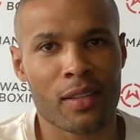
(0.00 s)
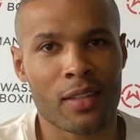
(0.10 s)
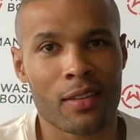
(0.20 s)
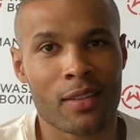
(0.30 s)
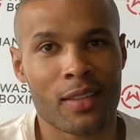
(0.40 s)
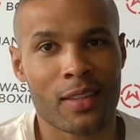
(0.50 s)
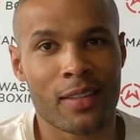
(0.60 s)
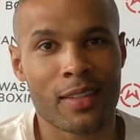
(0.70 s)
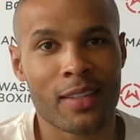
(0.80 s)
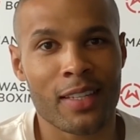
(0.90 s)
the
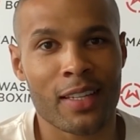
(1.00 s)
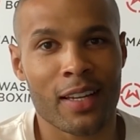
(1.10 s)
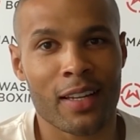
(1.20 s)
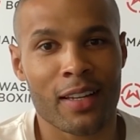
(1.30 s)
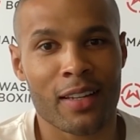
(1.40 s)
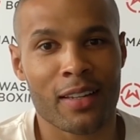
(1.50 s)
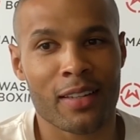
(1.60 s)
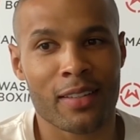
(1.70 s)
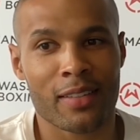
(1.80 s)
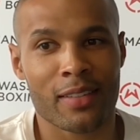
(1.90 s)
the uh,
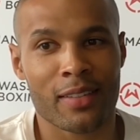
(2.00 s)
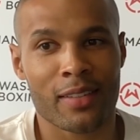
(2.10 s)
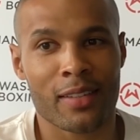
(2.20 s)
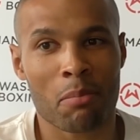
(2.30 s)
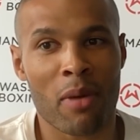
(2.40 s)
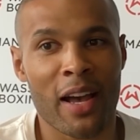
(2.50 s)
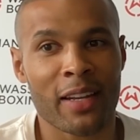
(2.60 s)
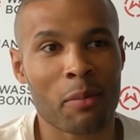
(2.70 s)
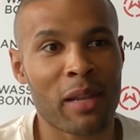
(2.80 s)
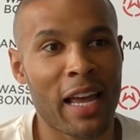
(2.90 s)
the
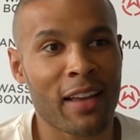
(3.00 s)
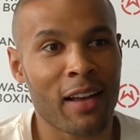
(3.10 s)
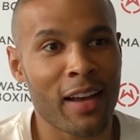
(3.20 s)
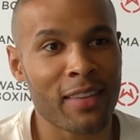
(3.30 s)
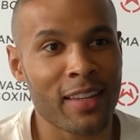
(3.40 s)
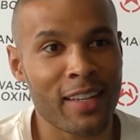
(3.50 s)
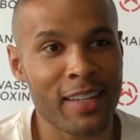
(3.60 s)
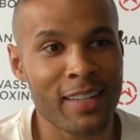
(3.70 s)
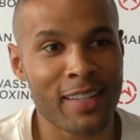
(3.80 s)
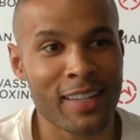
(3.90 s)
minor black eye that
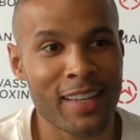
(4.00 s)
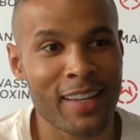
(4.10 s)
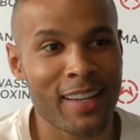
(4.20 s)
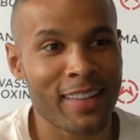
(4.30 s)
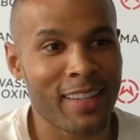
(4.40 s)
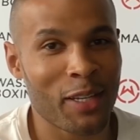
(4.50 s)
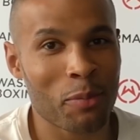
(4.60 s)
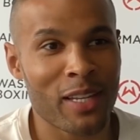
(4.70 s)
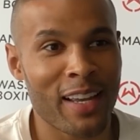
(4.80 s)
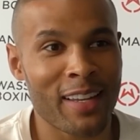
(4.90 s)
he that he
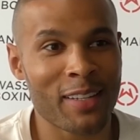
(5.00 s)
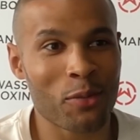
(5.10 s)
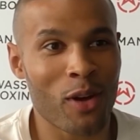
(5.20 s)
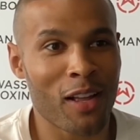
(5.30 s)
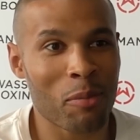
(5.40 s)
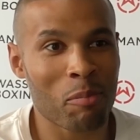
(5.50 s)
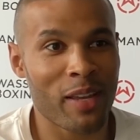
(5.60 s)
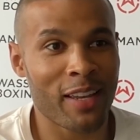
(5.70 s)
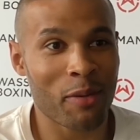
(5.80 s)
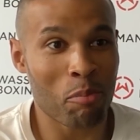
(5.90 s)
obtained while
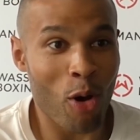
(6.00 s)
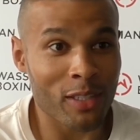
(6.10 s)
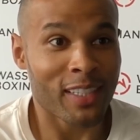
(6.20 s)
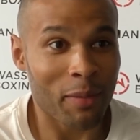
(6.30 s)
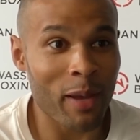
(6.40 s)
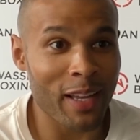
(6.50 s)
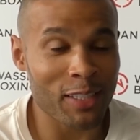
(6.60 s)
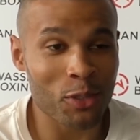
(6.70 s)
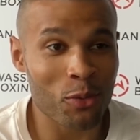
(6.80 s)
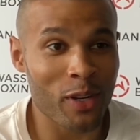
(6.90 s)
in a boxing
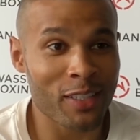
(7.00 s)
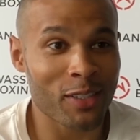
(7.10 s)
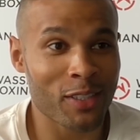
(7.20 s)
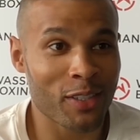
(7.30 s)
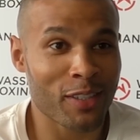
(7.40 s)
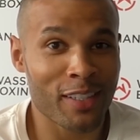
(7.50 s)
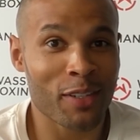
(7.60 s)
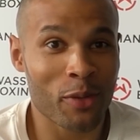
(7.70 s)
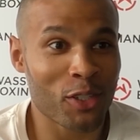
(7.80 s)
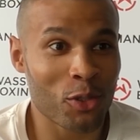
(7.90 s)
match, which
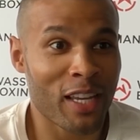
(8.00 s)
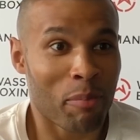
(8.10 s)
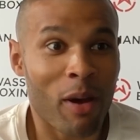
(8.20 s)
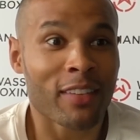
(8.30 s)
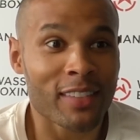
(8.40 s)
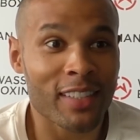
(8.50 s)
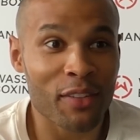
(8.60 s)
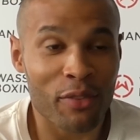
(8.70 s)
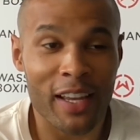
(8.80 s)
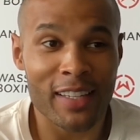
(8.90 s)
in which you get punched in the
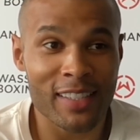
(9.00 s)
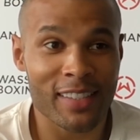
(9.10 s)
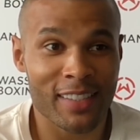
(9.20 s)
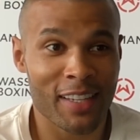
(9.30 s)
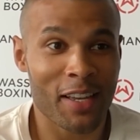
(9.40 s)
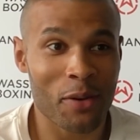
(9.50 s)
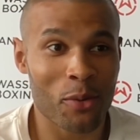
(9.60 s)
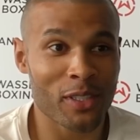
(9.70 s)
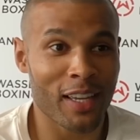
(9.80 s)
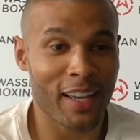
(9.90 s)
face.
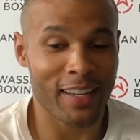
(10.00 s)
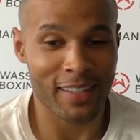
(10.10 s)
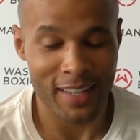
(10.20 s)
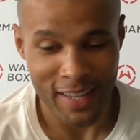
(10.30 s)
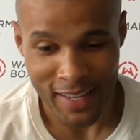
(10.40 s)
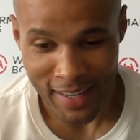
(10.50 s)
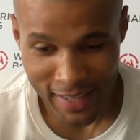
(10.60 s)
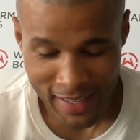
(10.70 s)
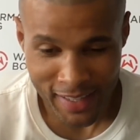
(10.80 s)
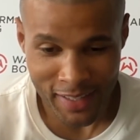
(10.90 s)
Was I,
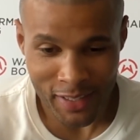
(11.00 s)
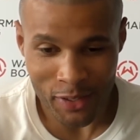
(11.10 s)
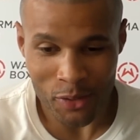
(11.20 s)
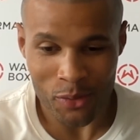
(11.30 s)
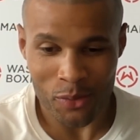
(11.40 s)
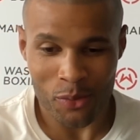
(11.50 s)
you know,